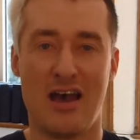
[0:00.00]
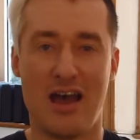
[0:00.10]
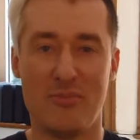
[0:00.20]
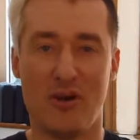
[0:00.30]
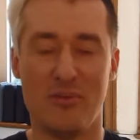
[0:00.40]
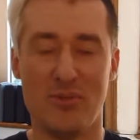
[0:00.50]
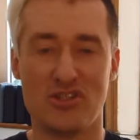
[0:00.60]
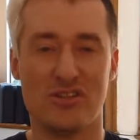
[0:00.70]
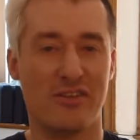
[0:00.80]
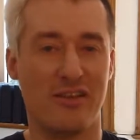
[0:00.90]
I'm on a
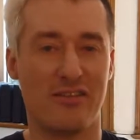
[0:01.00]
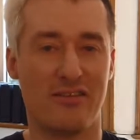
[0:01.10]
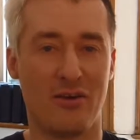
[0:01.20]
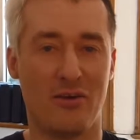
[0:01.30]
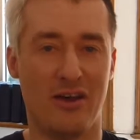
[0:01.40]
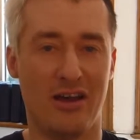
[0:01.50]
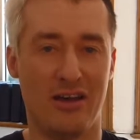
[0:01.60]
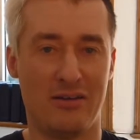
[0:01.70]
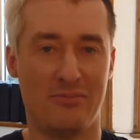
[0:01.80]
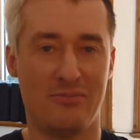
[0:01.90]
mission,
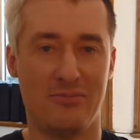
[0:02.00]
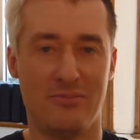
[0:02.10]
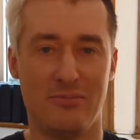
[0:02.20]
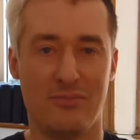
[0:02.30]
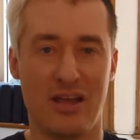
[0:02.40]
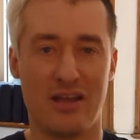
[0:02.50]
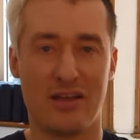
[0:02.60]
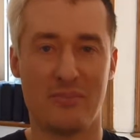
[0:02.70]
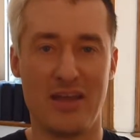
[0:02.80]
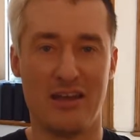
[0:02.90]
so I
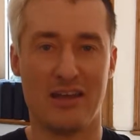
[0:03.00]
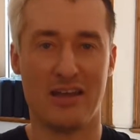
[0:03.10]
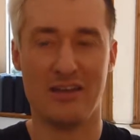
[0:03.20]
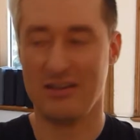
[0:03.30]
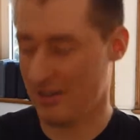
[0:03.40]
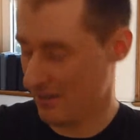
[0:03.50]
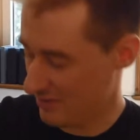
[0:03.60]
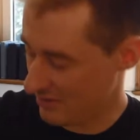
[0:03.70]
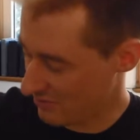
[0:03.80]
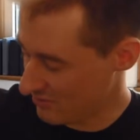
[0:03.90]
got mail again,
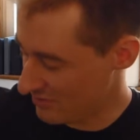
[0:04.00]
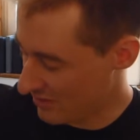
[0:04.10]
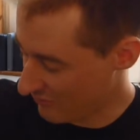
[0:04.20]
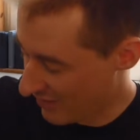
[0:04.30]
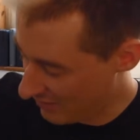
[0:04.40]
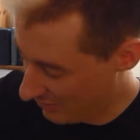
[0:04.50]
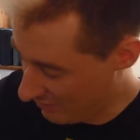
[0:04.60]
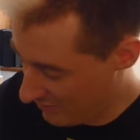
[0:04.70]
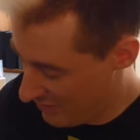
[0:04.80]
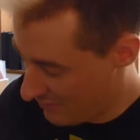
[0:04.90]
and it looks like vinyl.